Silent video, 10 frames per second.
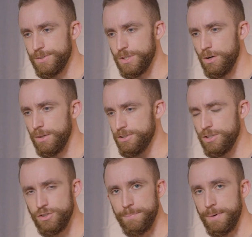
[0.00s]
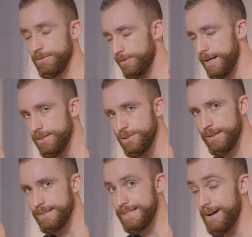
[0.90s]
So let's just jump it right into it
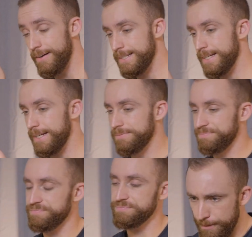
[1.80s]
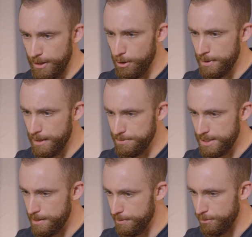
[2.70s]
and see how I did it. If I open up
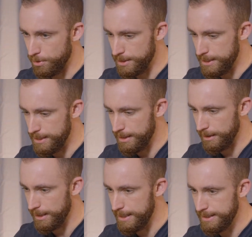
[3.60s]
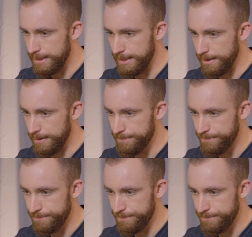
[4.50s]
Cinema 4D Lite here,